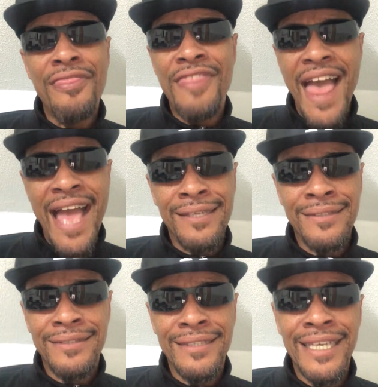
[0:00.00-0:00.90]
That
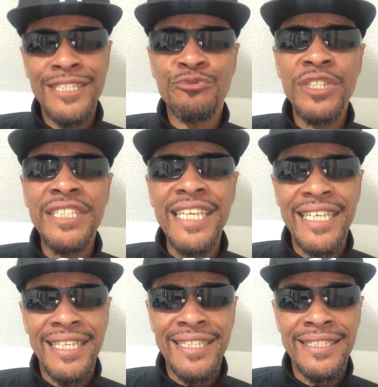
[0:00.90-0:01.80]
is
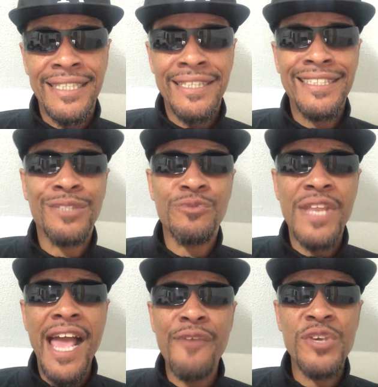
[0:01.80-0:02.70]
ridiculous. So
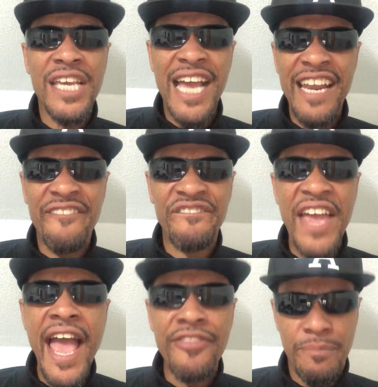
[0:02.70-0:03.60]
now you can kind of
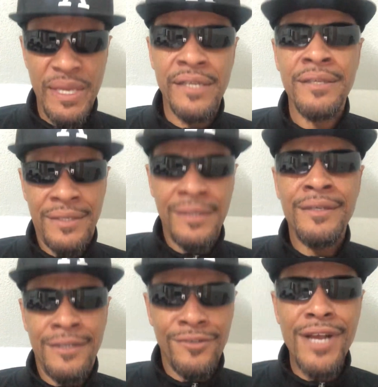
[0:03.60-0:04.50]
fathom it,
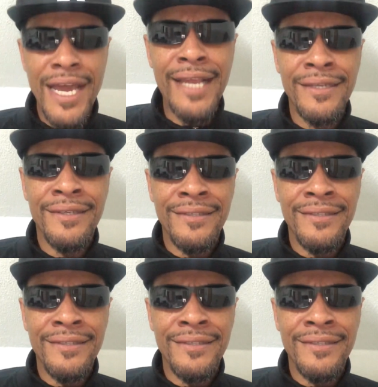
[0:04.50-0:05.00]
right?